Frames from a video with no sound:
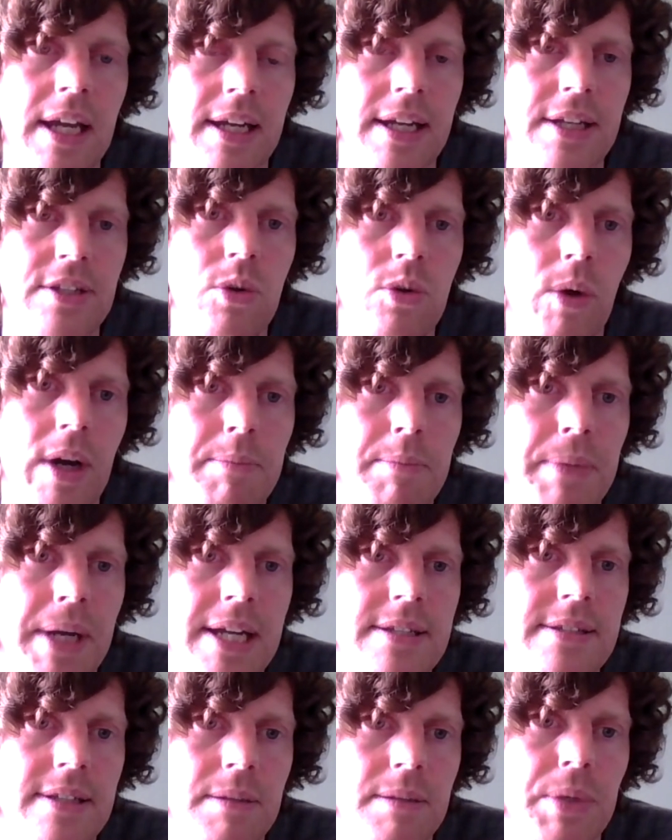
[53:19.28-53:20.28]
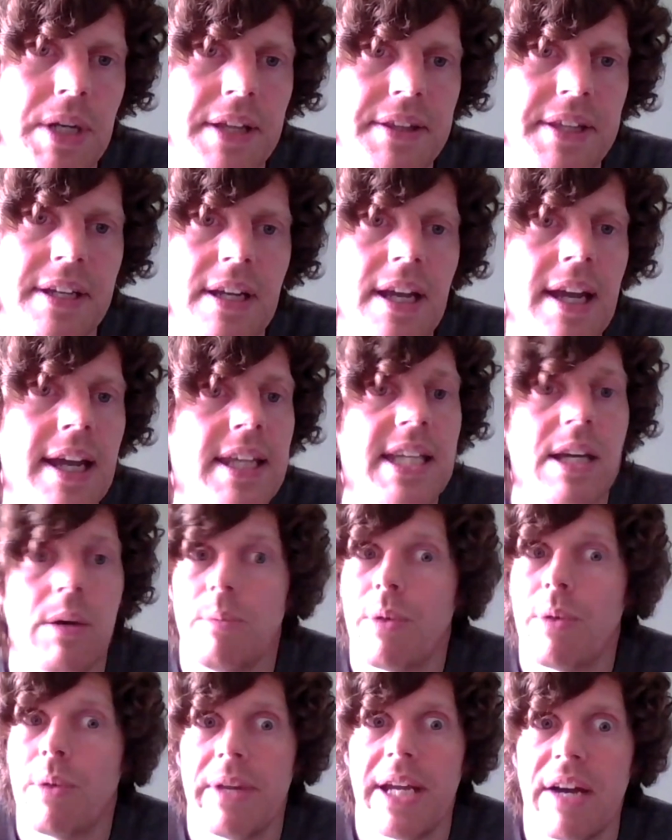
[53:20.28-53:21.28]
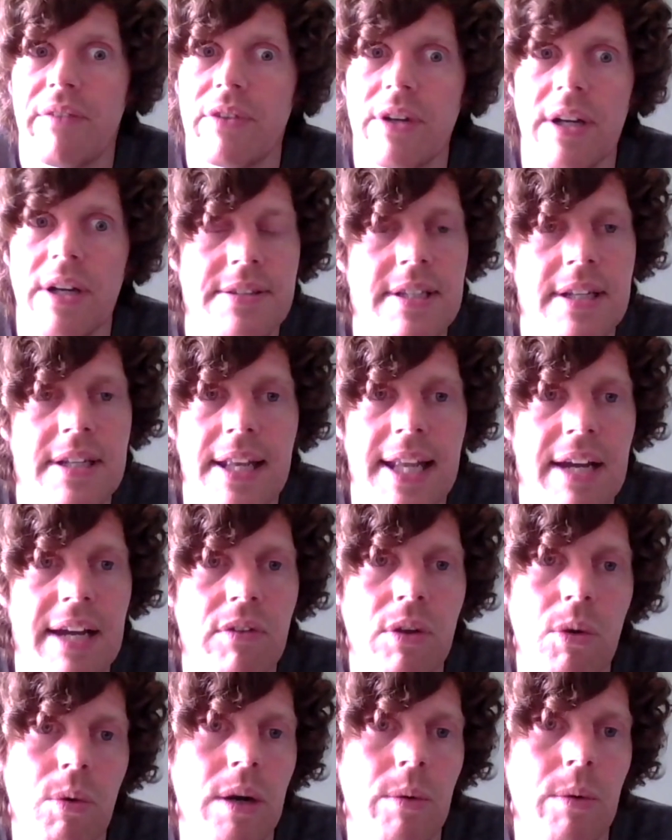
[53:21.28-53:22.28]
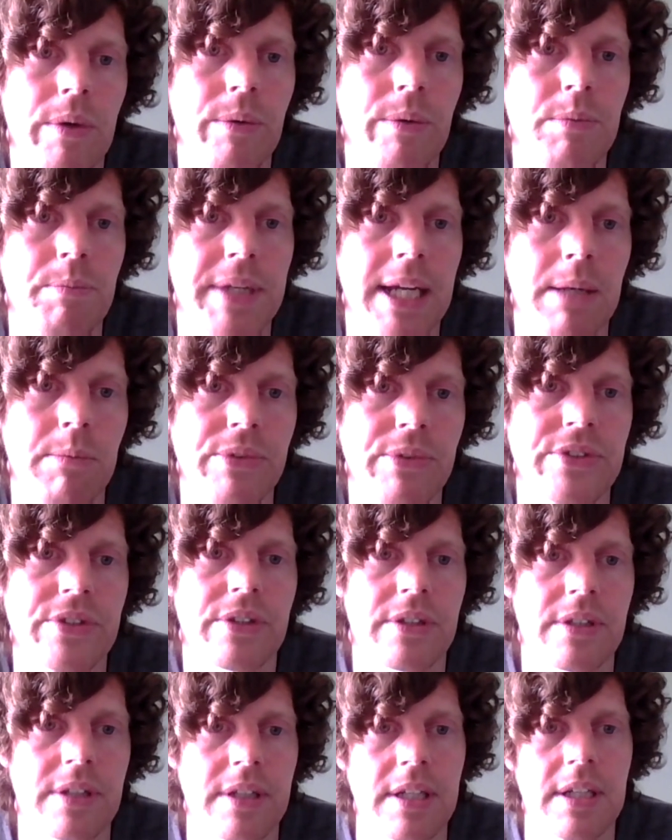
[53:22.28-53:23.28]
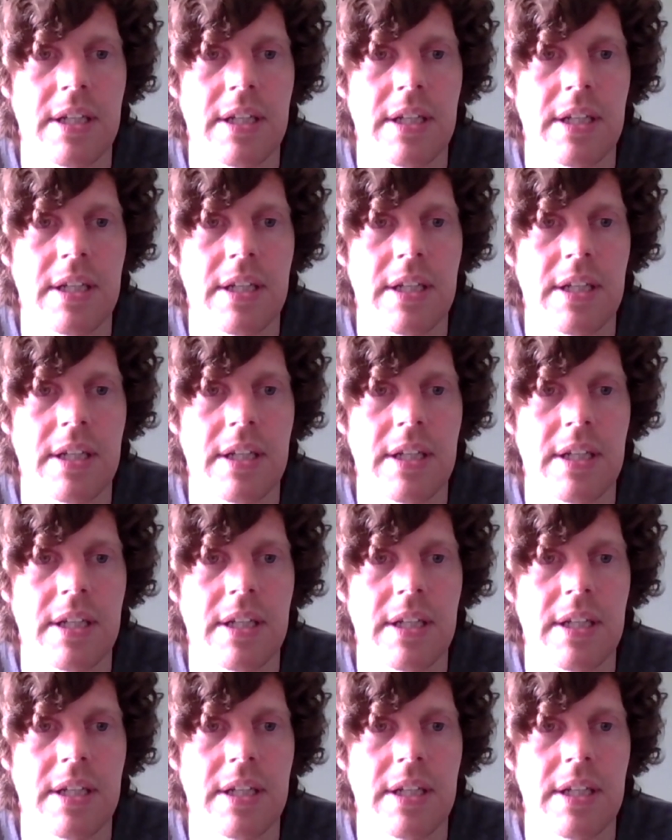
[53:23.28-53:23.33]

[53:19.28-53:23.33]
it's quite basic, but I think yeah, we probably haven't got to the level where we would be able to